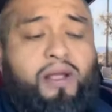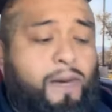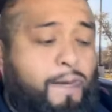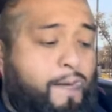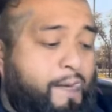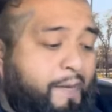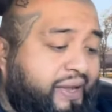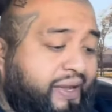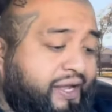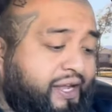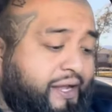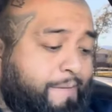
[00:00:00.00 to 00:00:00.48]

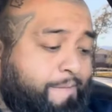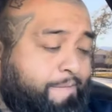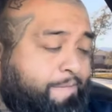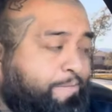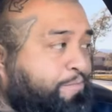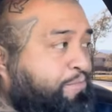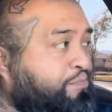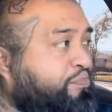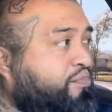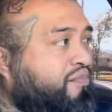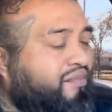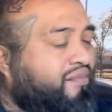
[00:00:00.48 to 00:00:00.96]
but
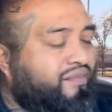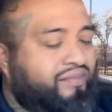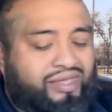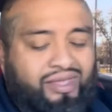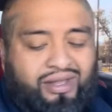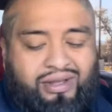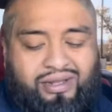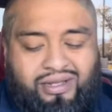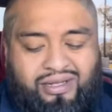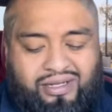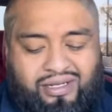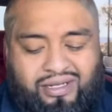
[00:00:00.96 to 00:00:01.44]

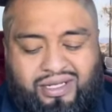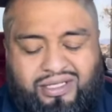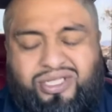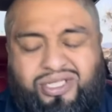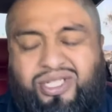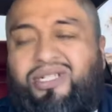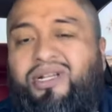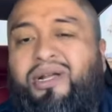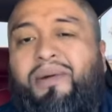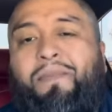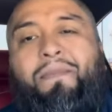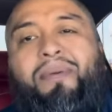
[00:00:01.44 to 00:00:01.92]
it's a
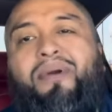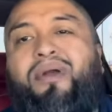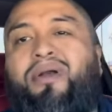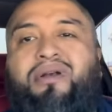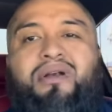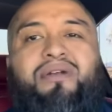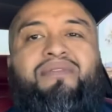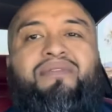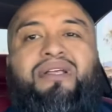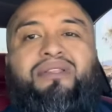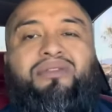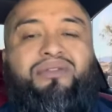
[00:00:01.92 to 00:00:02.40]
good
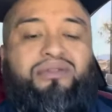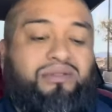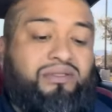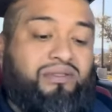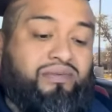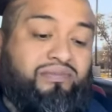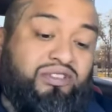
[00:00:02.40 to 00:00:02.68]
burger, vatos.